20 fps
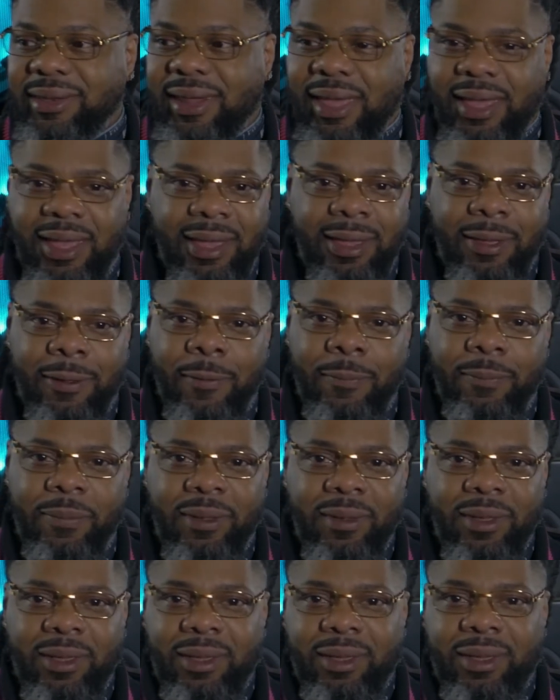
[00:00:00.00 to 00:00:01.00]
damn,
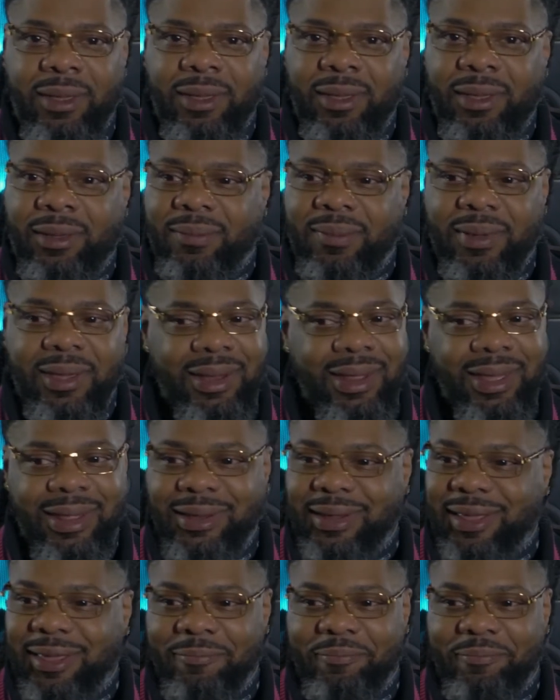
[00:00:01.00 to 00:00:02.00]
man,
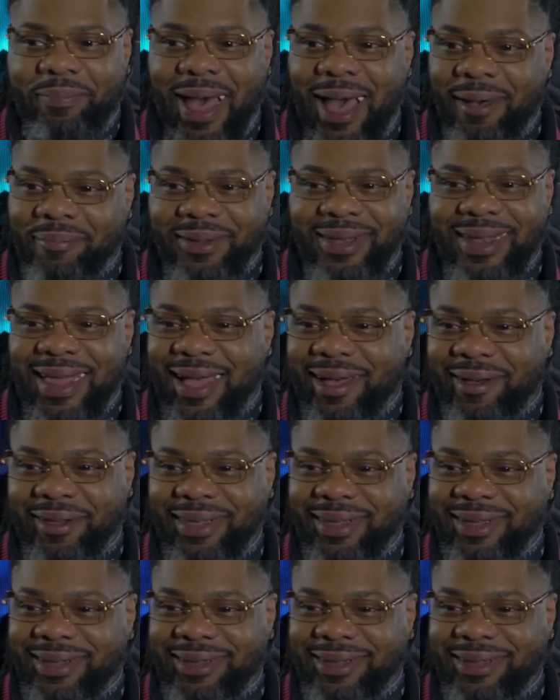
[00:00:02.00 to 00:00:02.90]
ain't nothing popping down here.